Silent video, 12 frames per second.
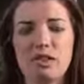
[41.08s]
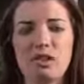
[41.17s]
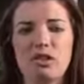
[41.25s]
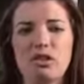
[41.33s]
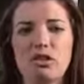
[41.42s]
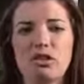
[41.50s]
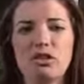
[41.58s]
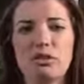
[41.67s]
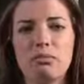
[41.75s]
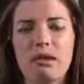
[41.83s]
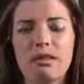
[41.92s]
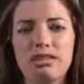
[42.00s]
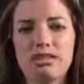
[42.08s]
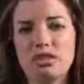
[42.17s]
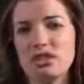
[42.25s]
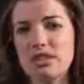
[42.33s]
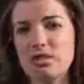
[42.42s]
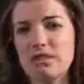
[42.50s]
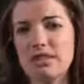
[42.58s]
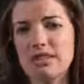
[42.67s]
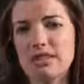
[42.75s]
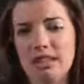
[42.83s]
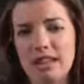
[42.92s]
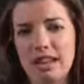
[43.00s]
You're going to learn about the tissue of the
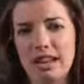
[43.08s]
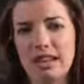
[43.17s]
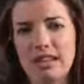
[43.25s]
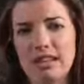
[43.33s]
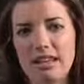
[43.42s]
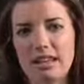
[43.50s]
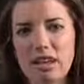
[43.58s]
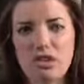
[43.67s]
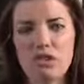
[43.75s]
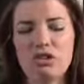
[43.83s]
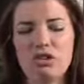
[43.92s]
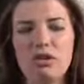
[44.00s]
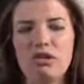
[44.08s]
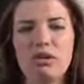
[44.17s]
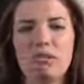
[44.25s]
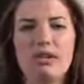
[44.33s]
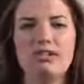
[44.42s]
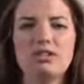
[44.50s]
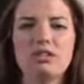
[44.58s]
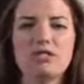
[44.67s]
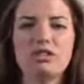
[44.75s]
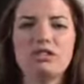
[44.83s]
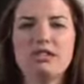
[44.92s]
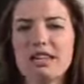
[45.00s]
skin. You're going to learn about
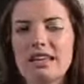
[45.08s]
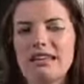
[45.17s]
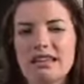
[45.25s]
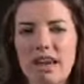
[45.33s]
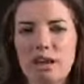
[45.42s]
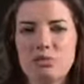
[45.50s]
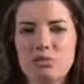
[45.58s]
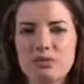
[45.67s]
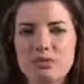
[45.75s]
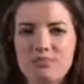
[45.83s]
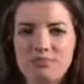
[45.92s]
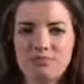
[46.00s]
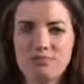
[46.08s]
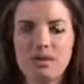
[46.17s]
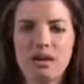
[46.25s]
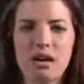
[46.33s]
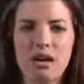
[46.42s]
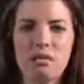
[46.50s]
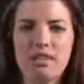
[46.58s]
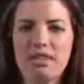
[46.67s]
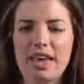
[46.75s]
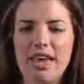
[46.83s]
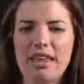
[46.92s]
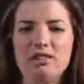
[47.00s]
different skin types. Um,
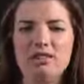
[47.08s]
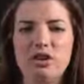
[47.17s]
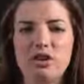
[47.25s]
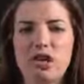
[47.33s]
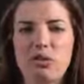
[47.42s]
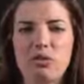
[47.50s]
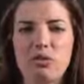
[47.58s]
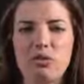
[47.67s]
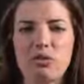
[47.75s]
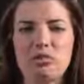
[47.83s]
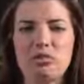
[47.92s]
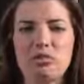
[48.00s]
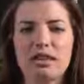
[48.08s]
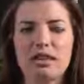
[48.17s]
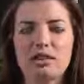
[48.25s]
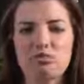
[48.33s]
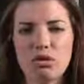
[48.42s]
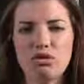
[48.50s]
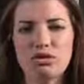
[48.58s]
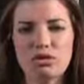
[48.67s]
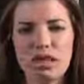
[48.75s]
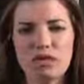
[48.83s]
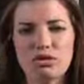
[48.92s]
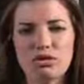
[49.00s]
that is very important because most
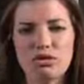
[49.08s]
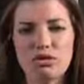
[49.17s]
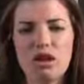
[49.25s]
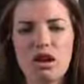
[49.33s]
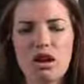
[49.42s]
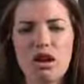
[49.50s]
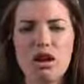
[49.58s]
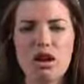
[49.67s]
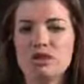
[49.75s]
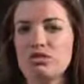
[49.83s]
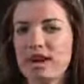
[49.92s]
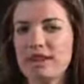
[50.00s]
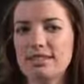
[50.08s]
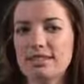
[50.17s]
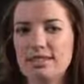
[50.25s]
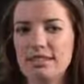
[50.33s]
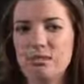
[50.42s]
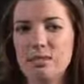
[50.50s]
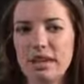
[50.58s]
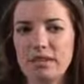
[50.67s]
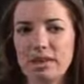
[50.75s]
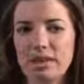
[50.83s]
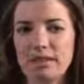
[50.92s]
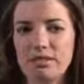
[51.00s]
lasers are attracted to the
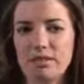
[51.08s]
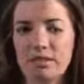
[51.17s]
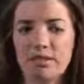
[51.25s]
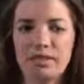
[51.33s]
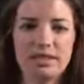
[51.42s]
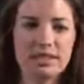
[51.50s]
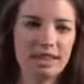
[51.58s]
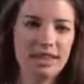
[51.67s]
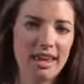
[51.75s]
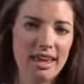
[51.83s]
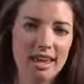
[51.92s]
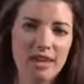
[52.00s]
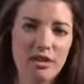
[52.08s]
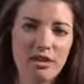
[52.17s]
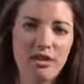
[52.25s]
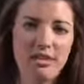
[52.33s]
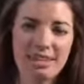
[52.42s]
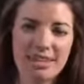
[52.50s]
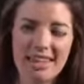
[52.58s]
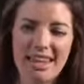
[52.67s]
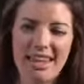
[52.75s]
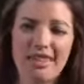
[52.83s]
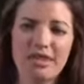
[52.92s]
pigment, whether it's in the hair or in the skin.